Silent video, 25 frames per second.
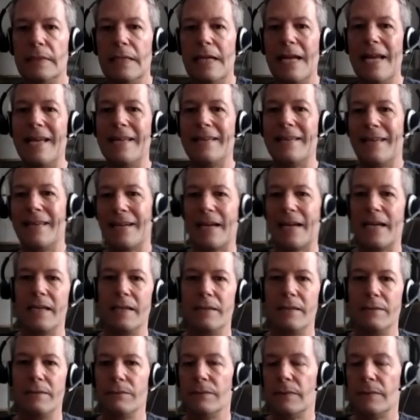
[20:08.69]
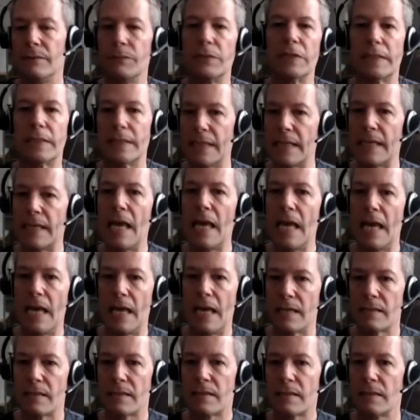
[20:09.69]
and then I really
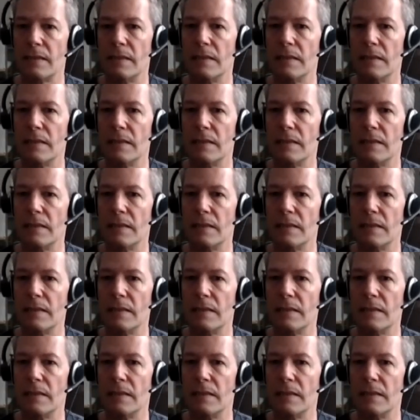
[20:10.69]
can't,